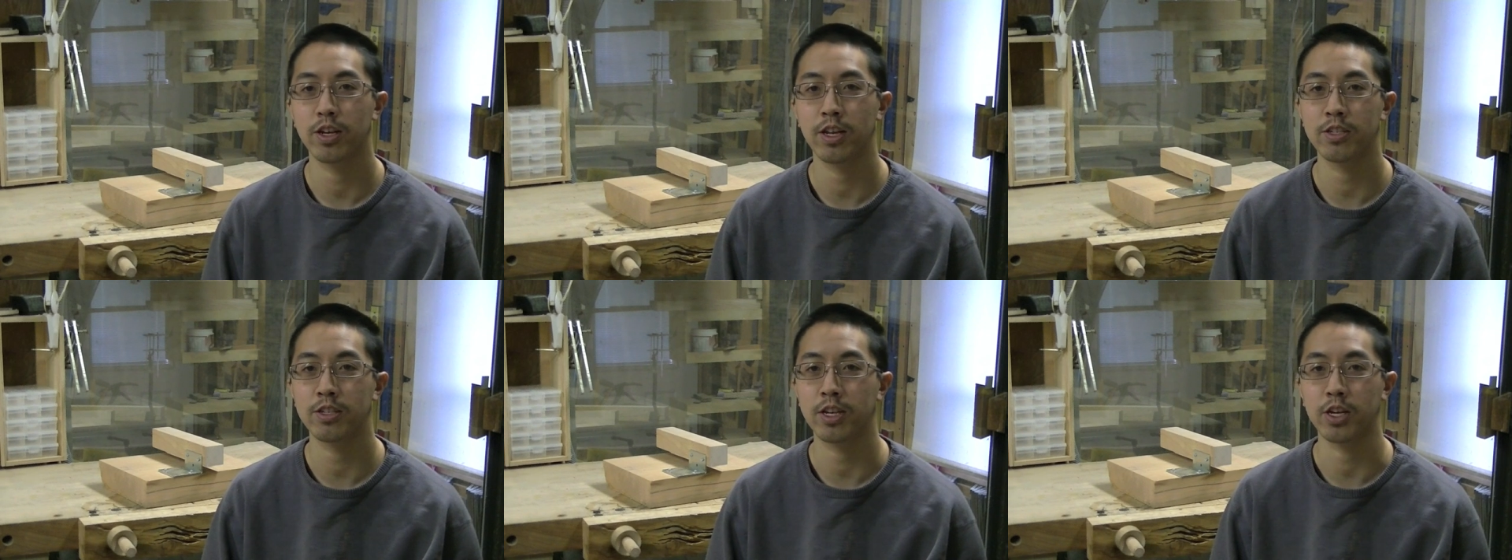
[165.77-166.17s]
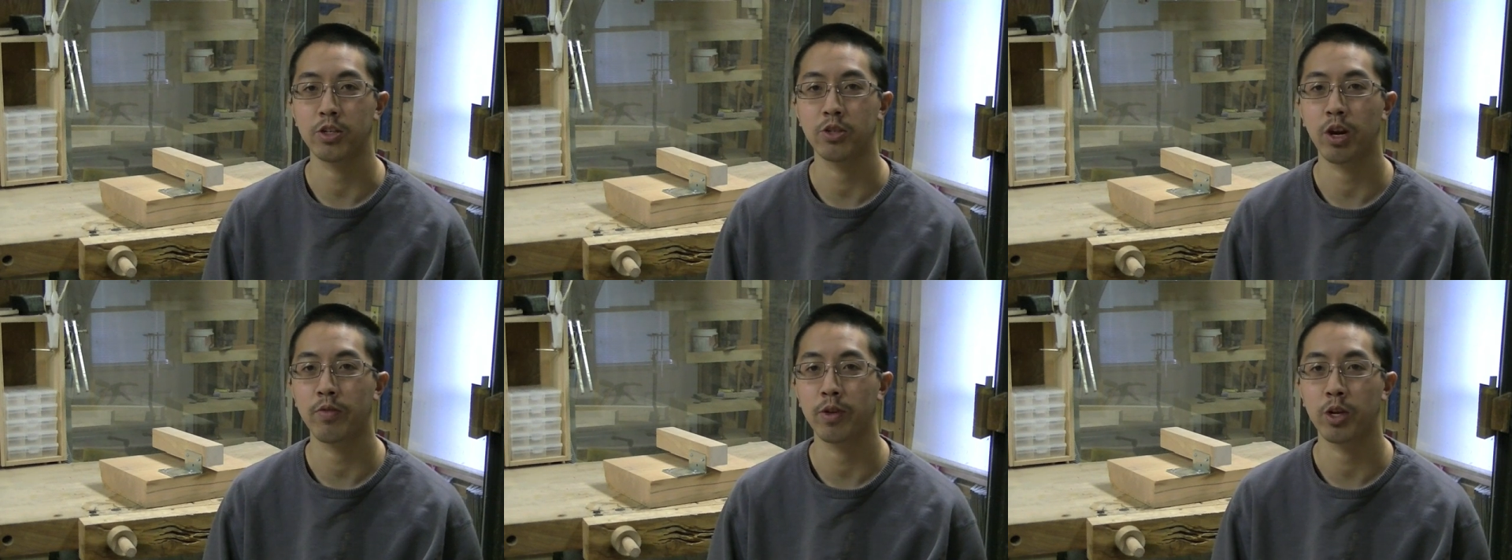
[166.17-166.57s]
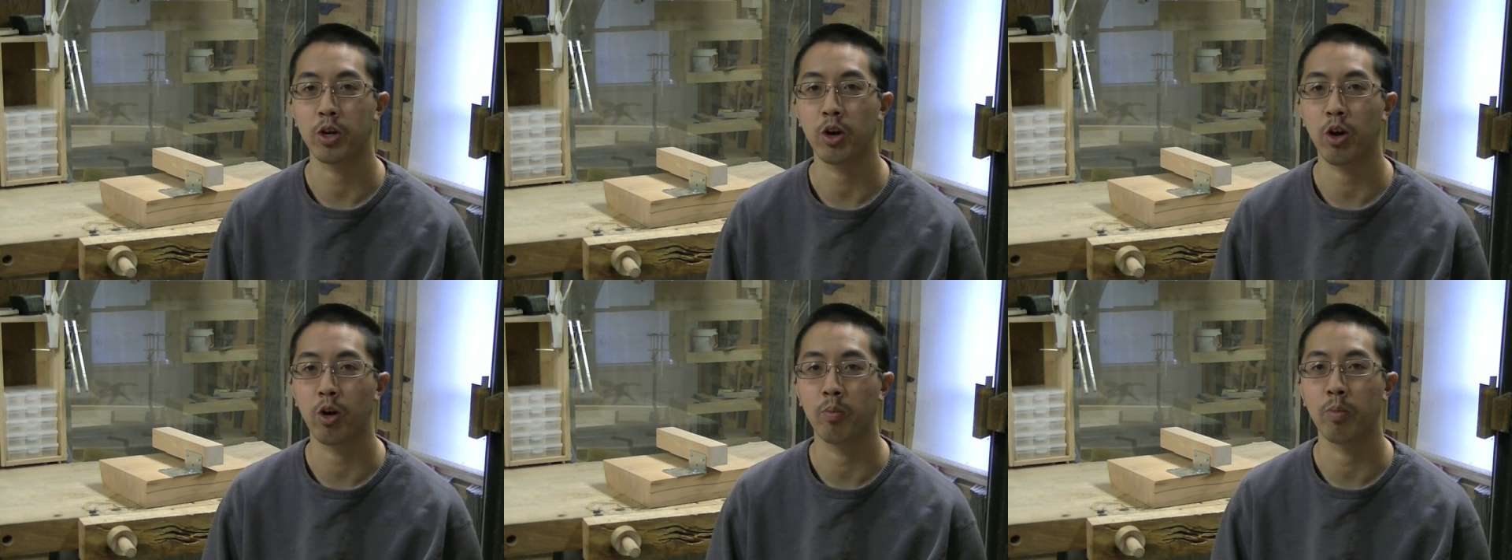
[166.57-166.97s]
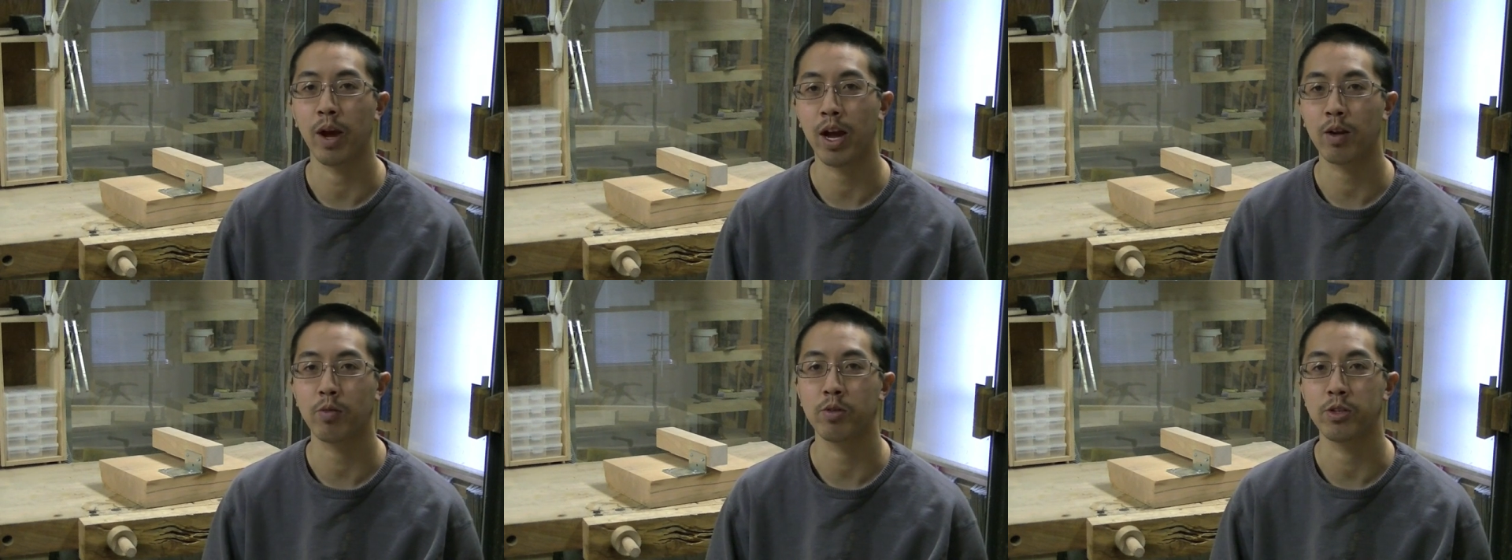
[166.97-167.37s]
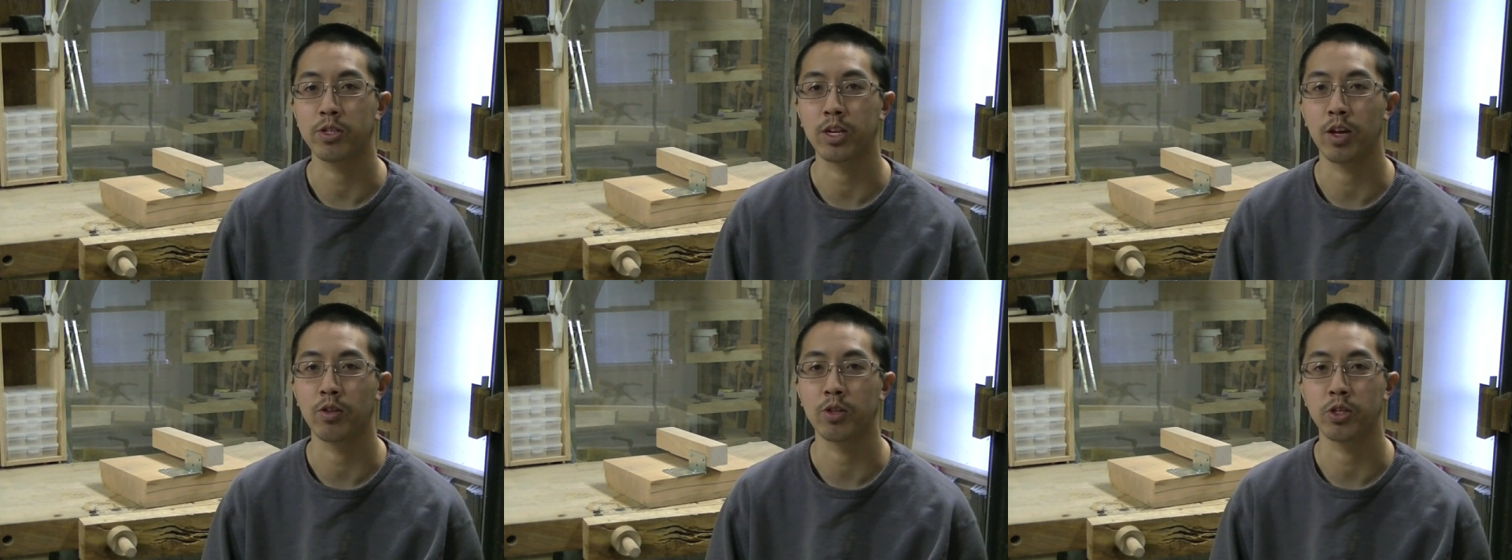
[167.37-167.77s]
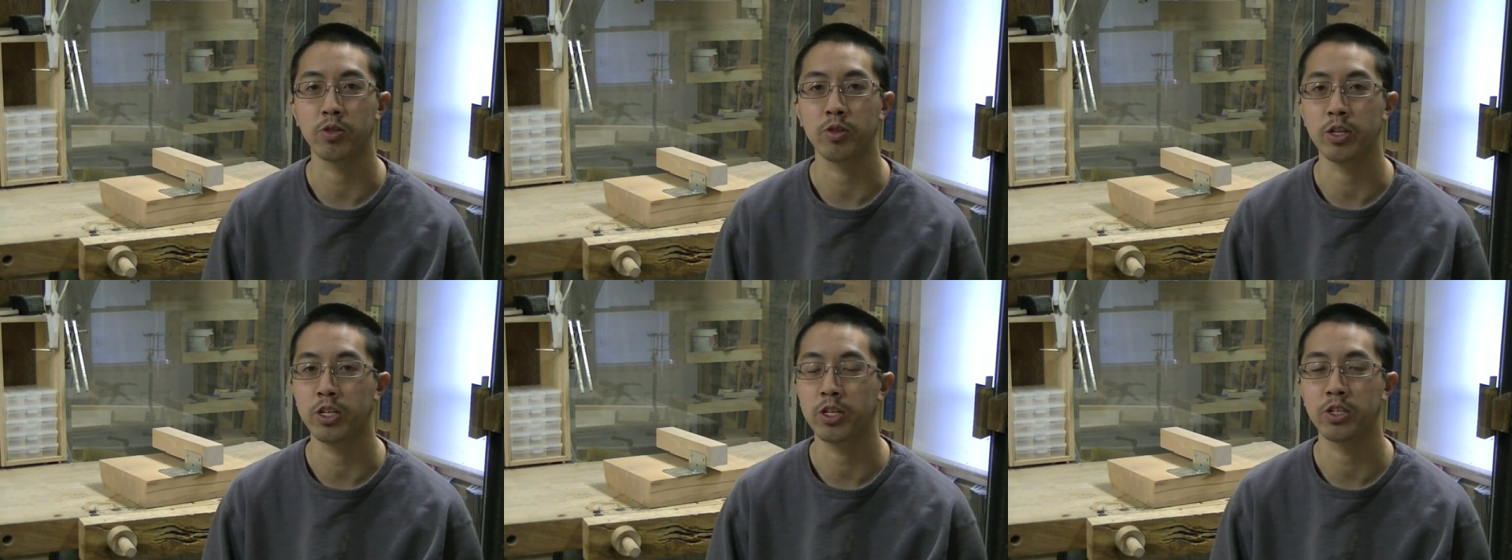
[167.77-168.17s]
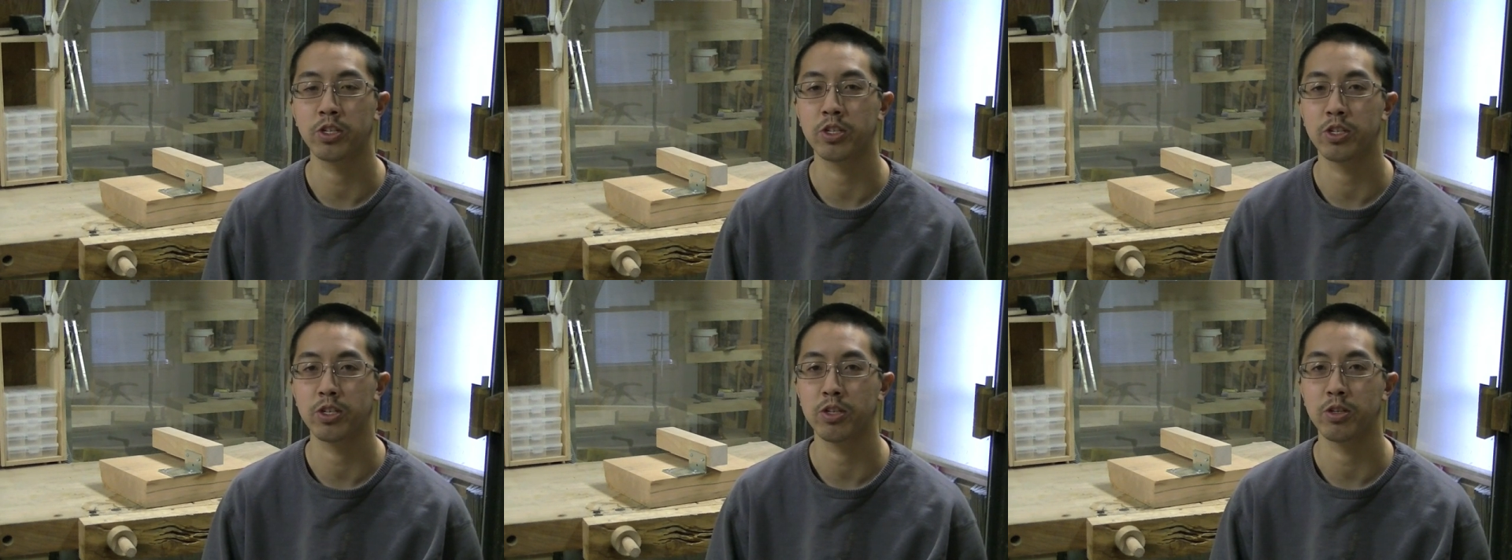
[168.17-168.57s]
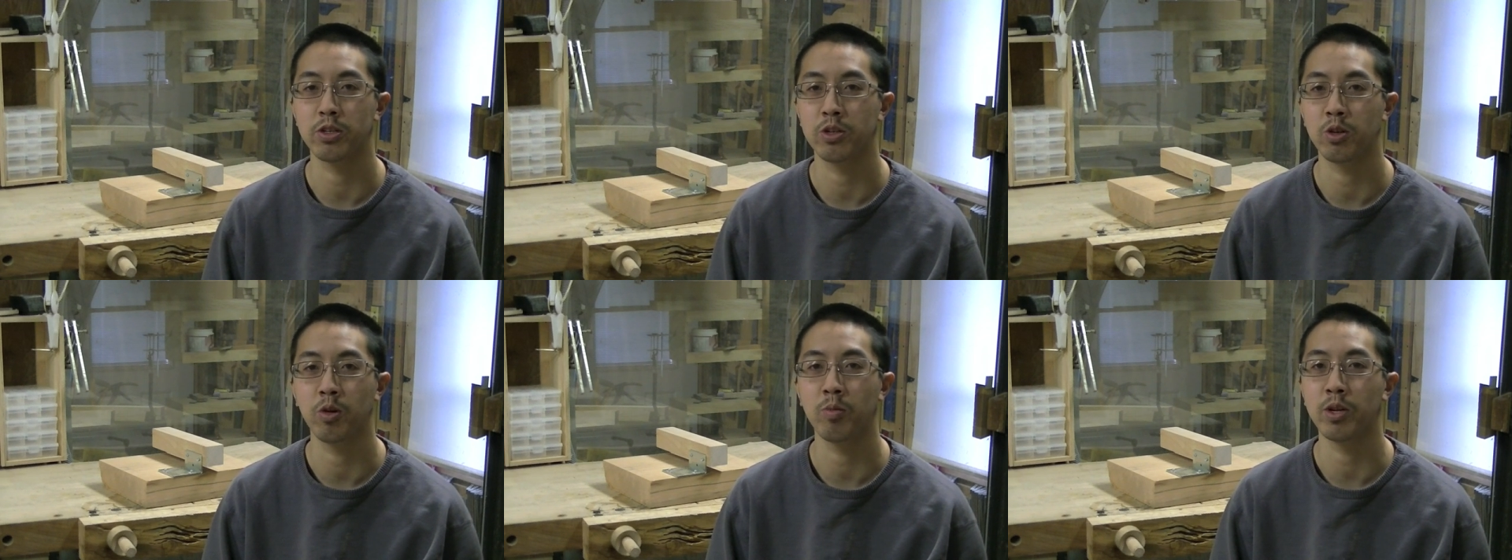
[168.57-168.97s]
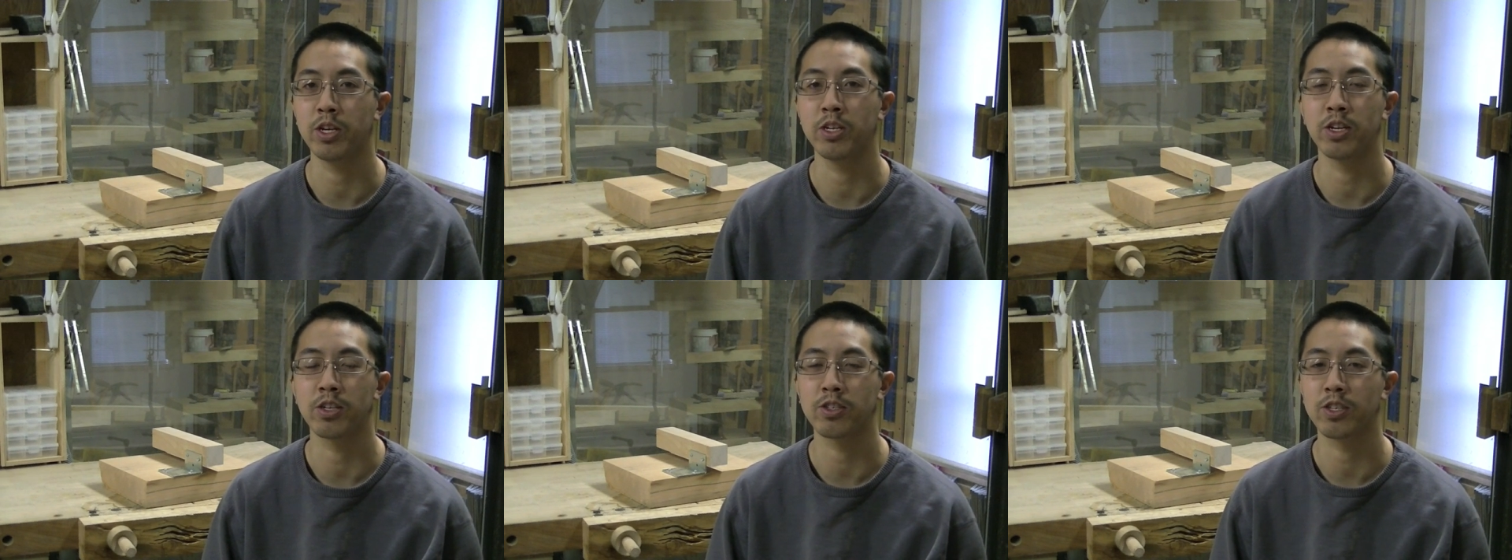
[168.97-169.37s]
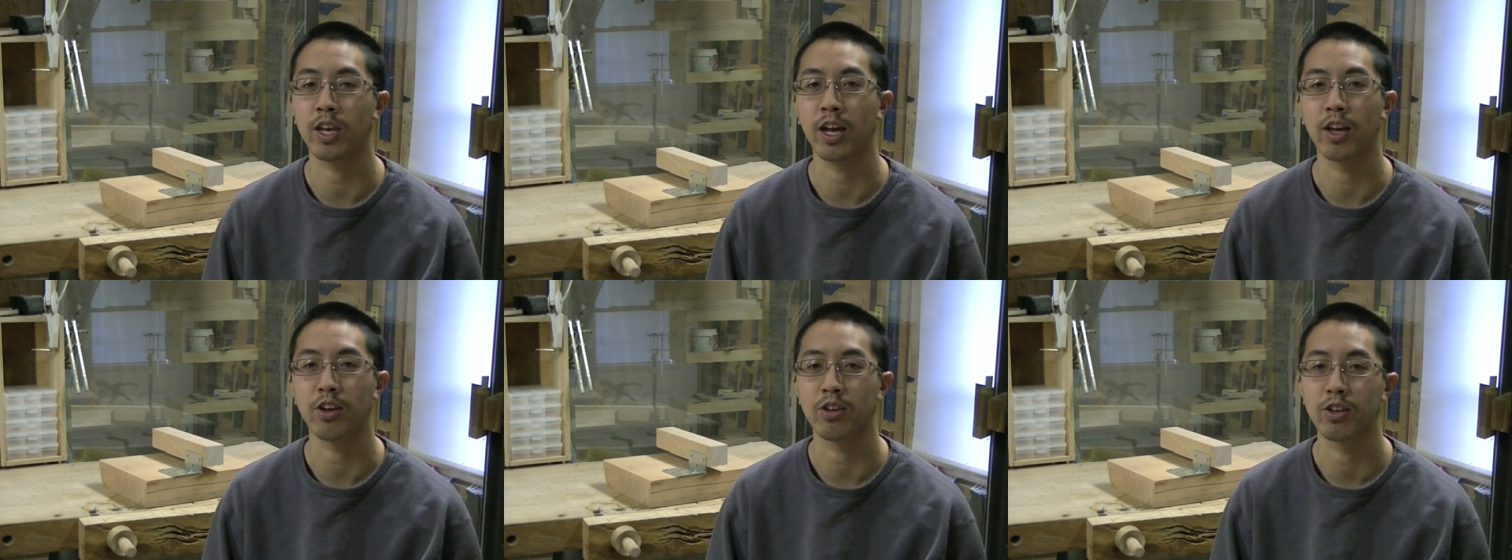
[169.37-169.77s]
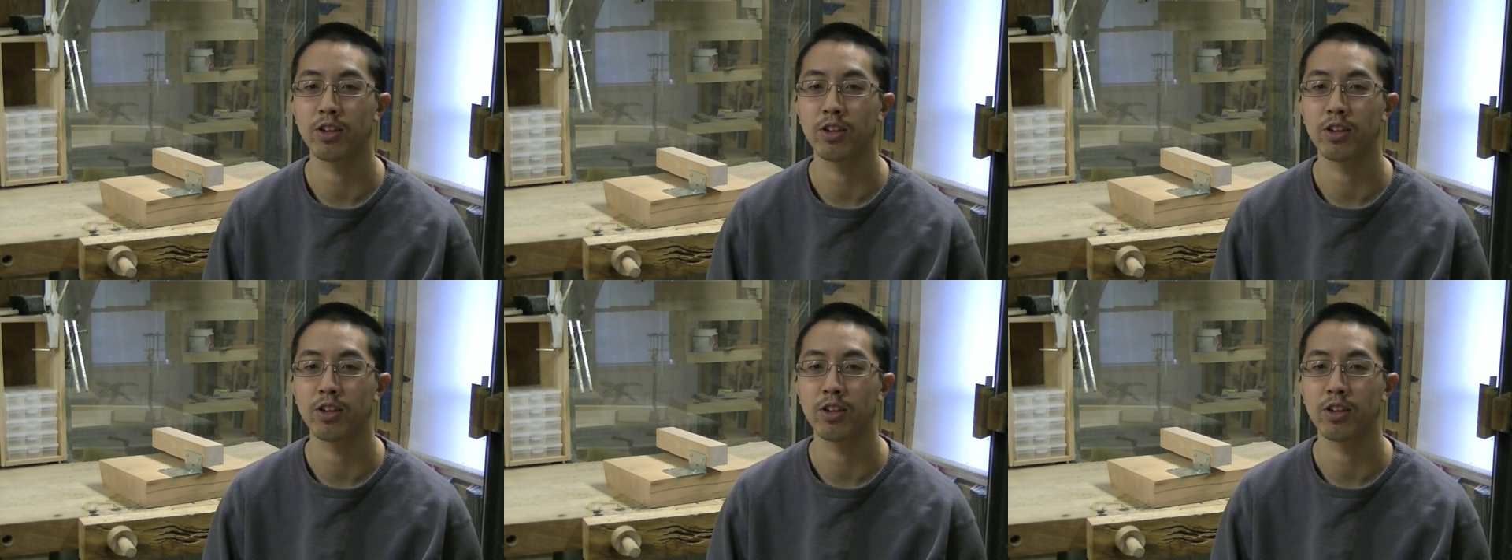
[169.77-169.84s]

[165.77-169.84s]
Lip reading: that's like driving your car backwards down the street. Nobody does that.